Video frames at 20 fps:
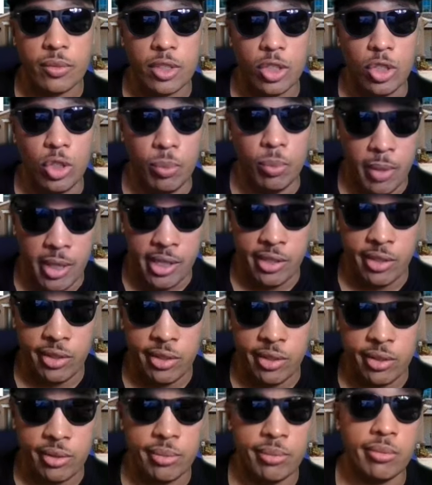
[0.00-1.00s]
You
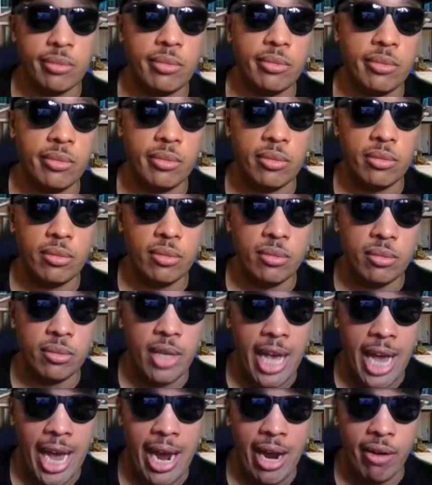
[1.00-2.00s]
must
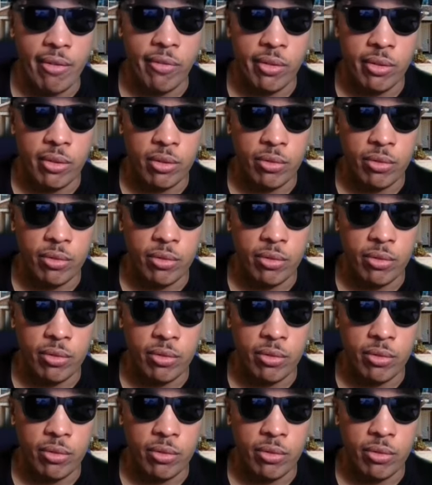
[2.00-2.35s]
have